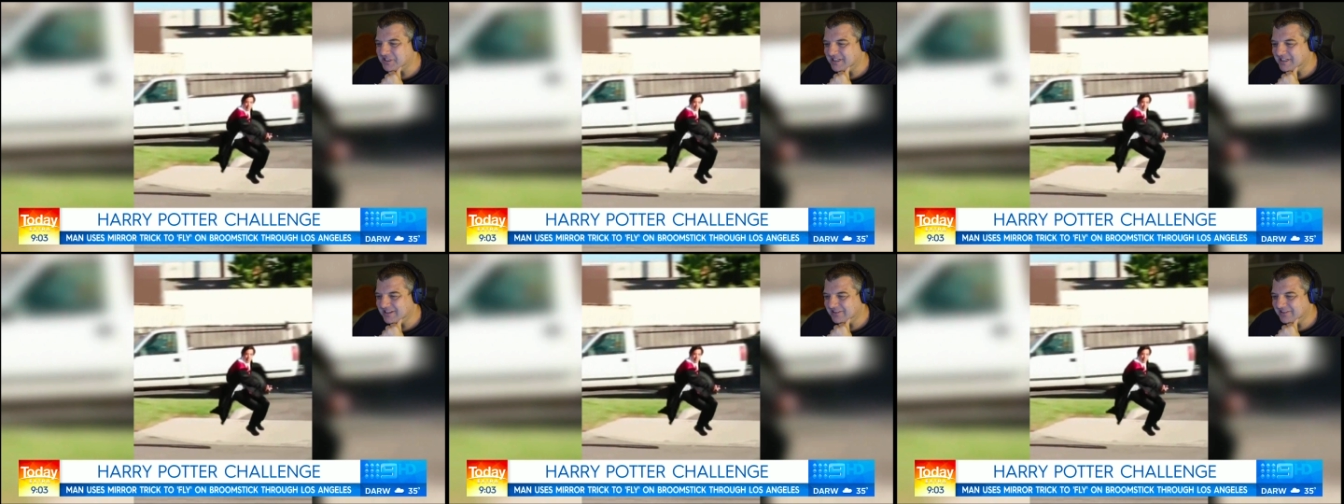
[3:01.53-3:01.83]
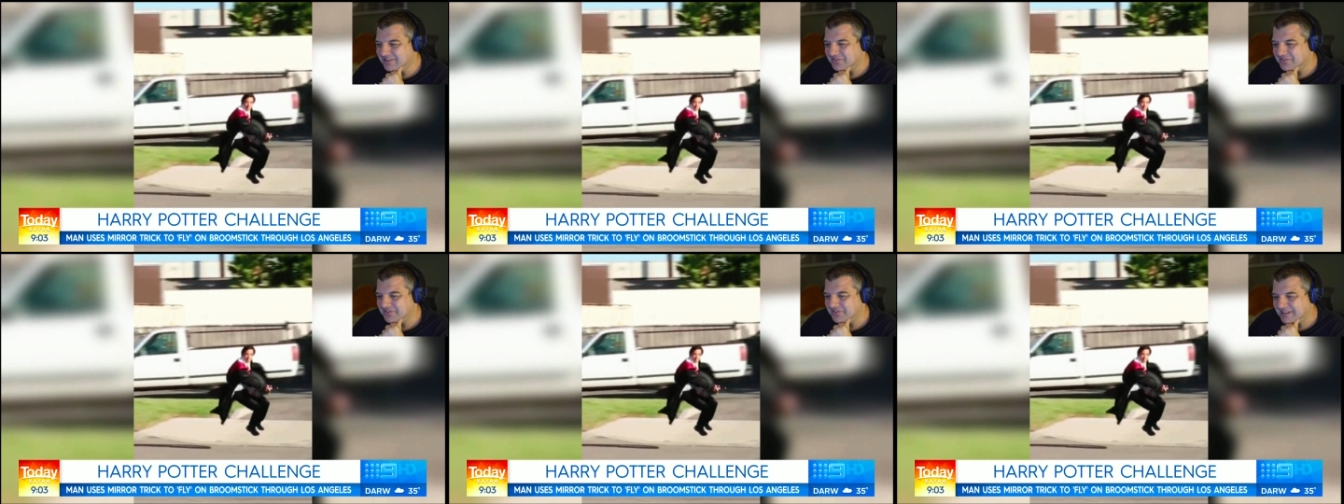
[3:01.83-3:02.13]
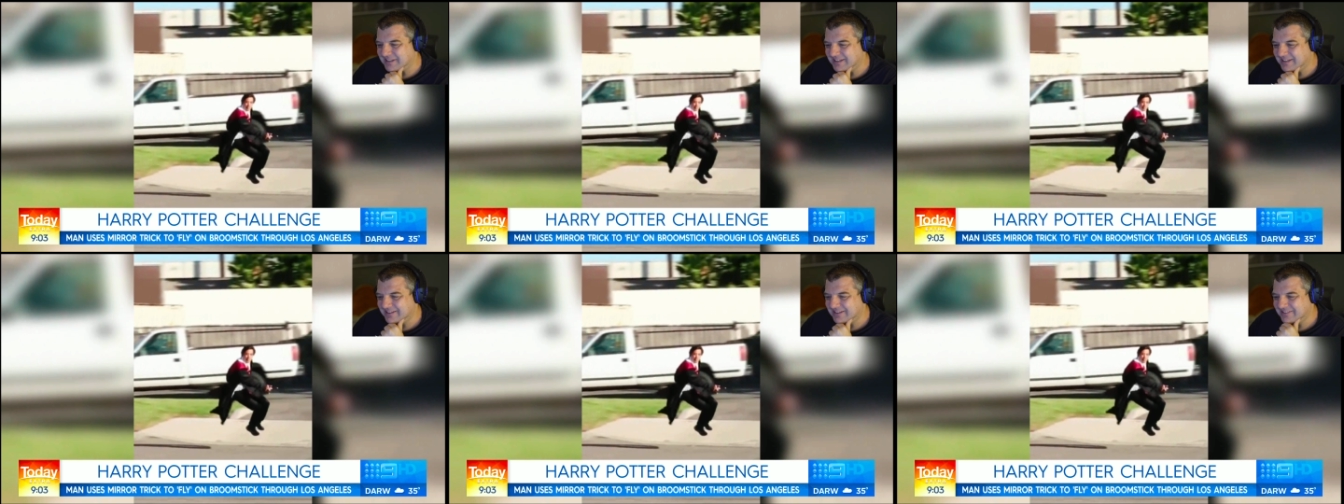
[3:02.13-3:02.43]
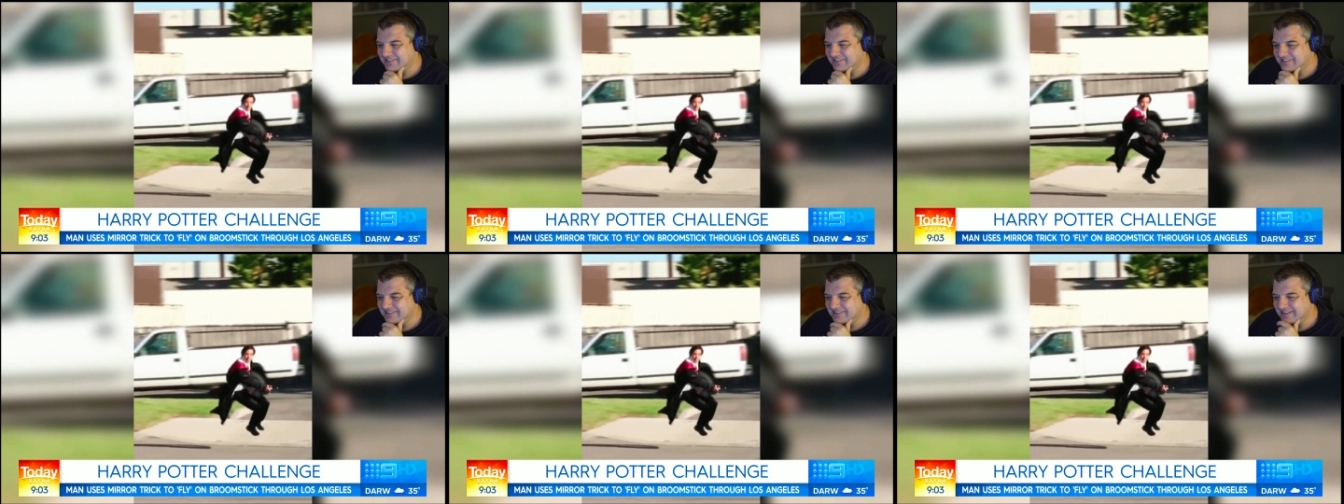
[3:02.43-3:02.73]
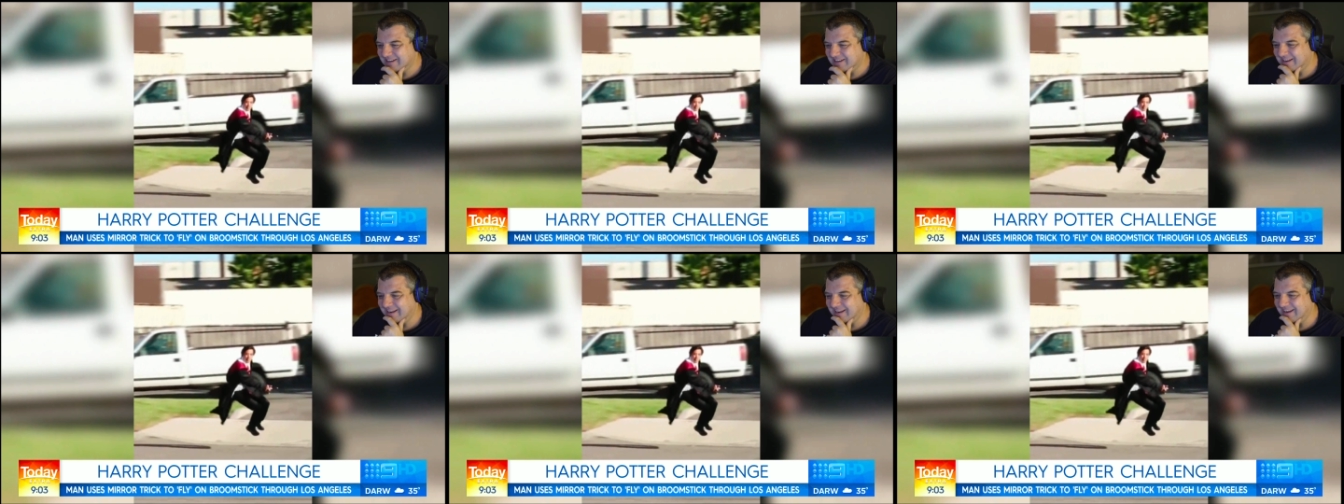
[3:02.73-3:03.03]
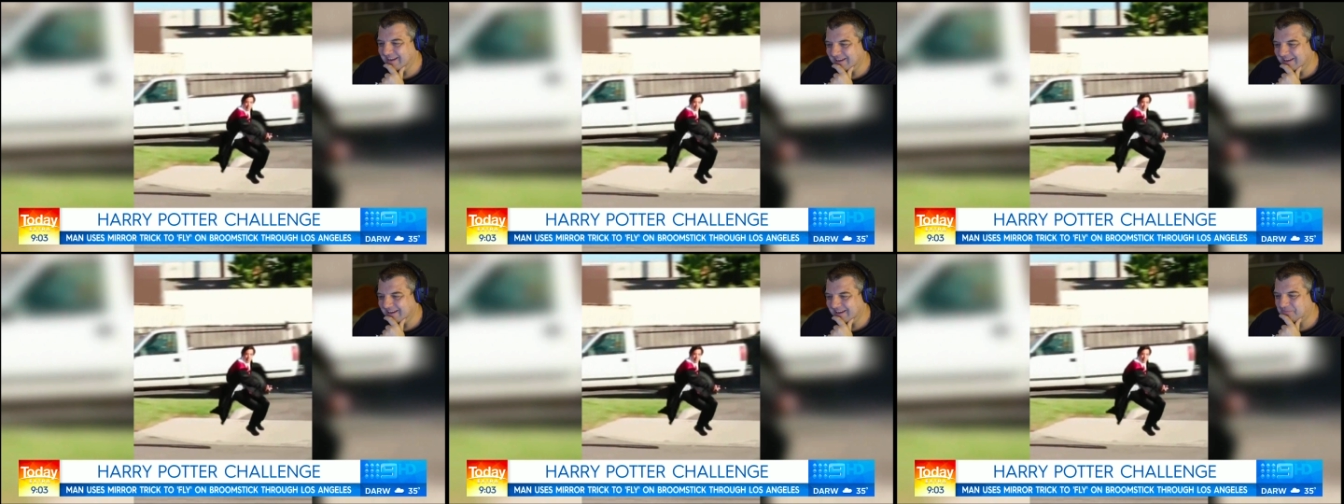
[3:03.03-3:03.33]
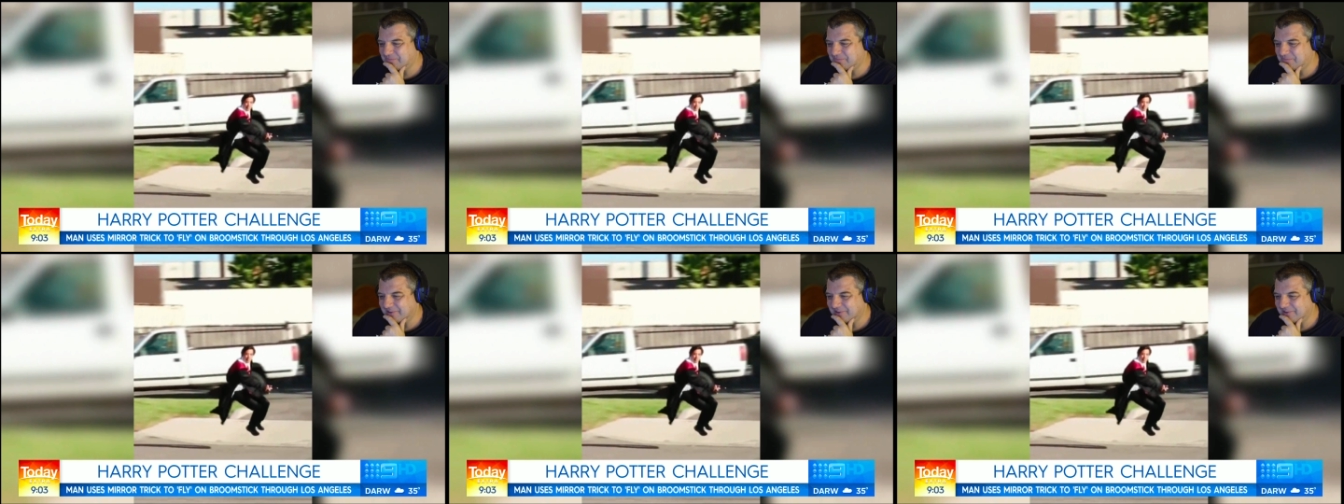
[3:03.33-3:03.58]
genius of it. He's